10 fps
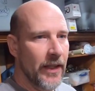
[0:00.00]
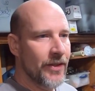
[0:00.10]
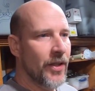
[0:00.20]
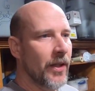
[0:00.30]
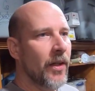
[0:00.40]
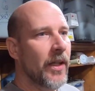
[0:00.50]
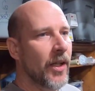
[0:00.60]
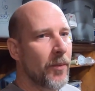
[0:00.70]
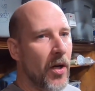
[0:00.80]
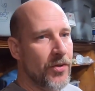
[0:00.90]
It's going to end
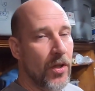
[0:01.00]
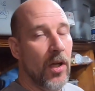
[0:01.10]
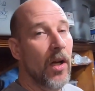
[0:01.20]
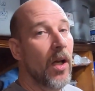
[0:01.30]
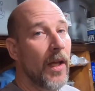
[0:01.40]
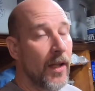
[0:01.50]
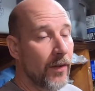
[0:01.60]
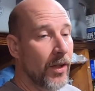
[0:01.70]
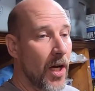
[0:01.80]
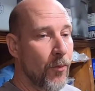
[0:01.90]
up costing a hell
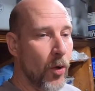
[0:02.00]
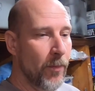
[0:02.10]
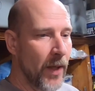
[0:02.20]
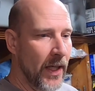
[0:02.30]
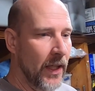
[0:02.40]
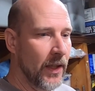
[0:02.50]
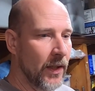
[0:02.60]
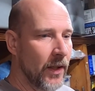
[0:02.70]
of a lot more money